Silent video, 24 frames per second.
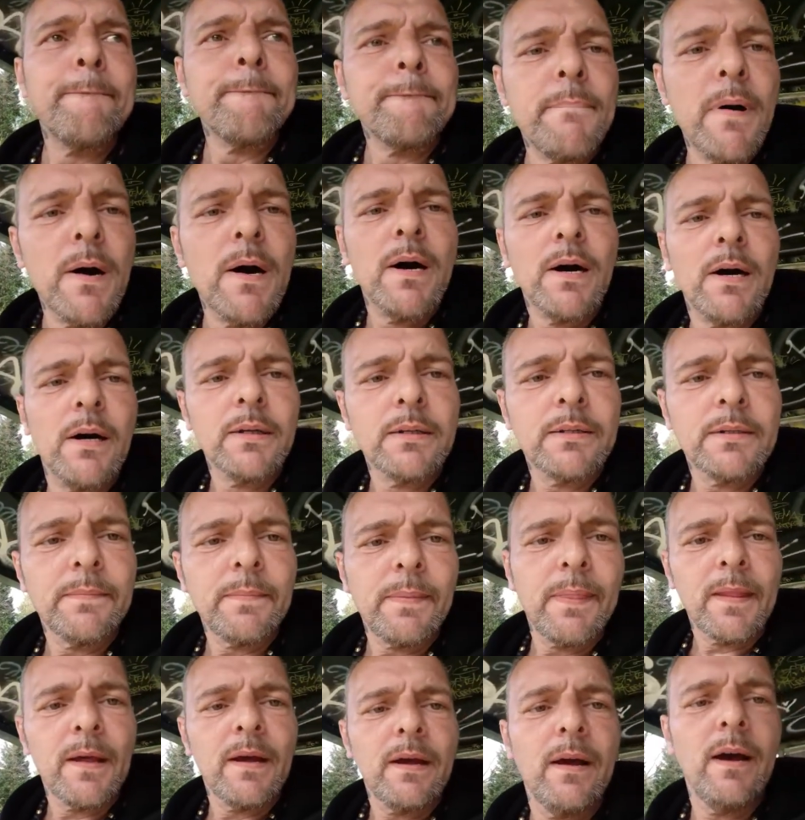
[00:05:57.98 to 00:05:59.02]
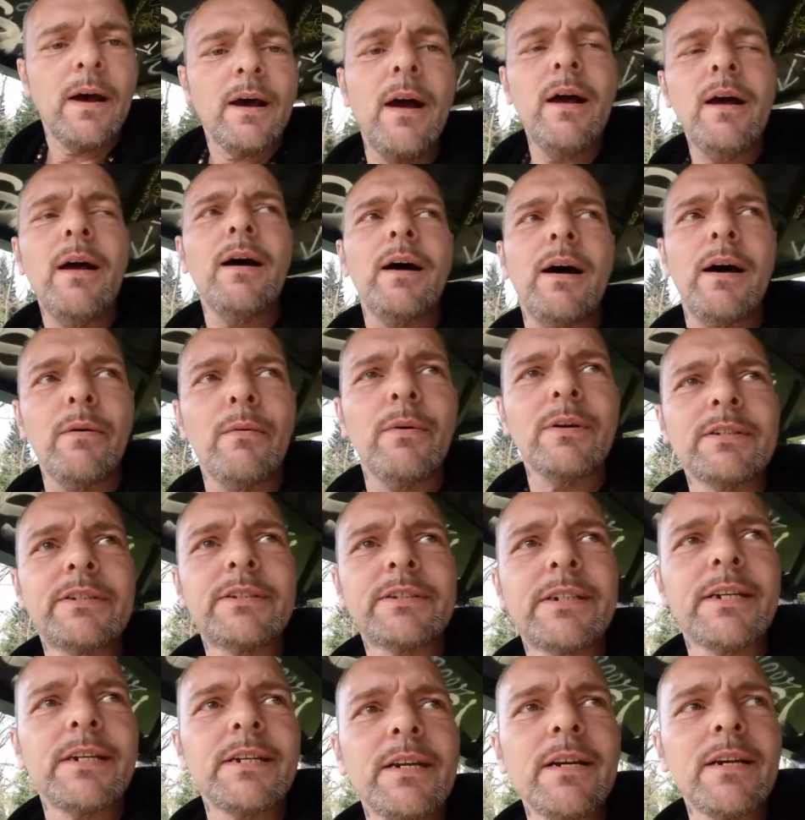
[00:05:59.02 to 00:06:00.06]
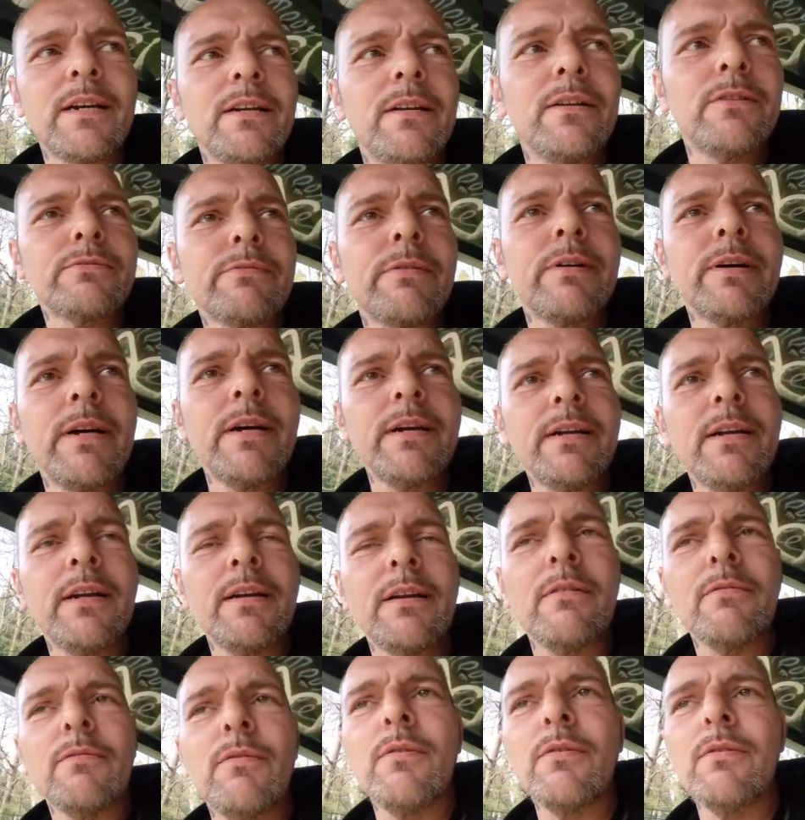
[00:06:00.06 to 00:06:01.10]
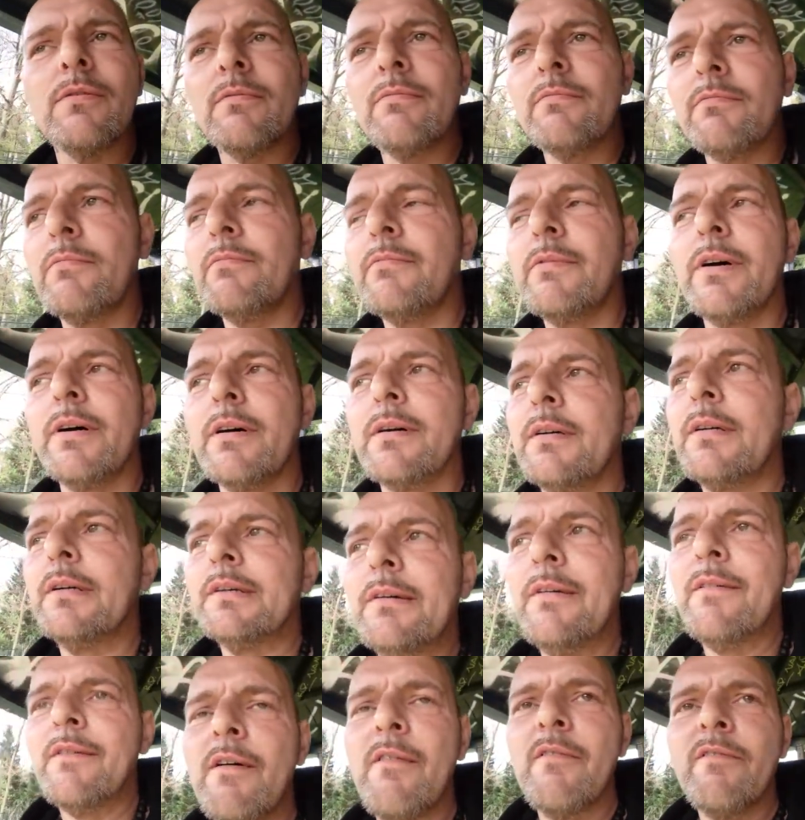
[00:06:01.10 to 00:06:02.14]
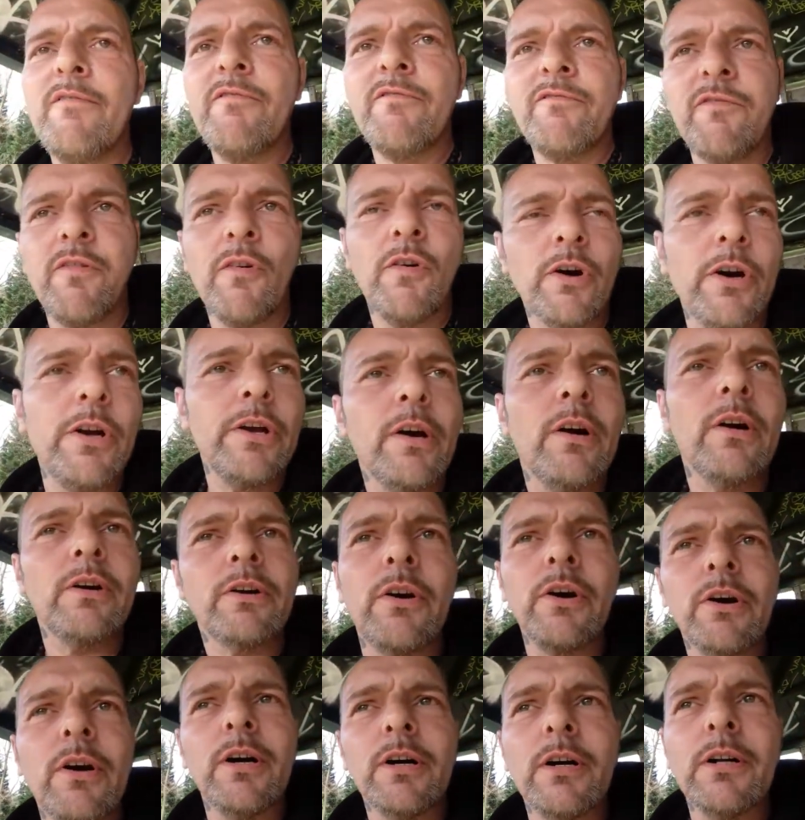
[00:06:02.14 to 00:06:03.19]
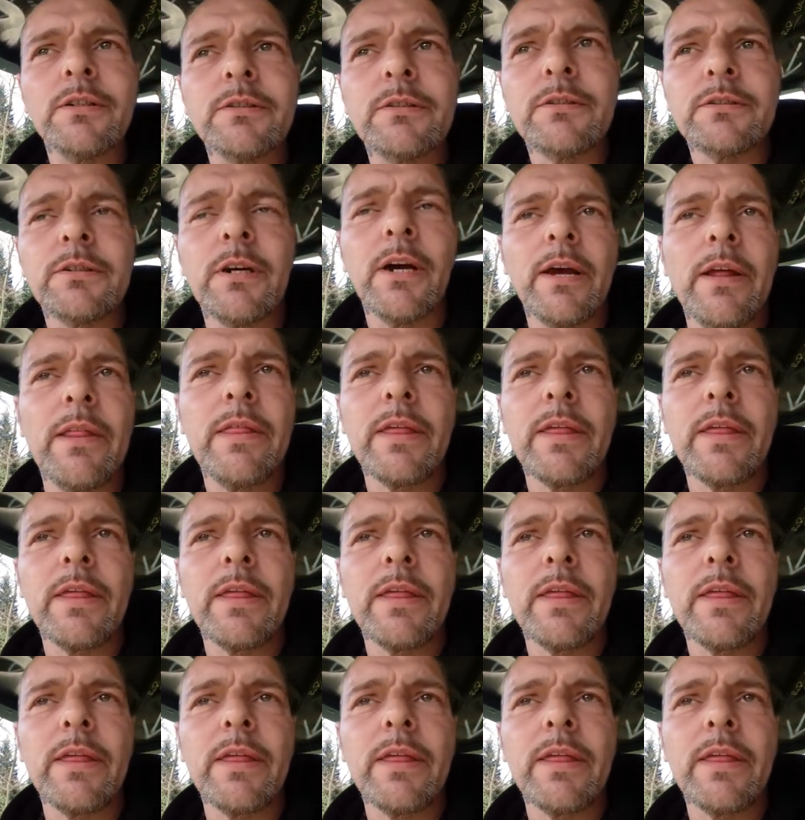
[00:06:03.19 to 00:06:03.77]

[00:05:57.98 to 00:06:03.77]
But I was sitting in the train, and there were 4 young girls, I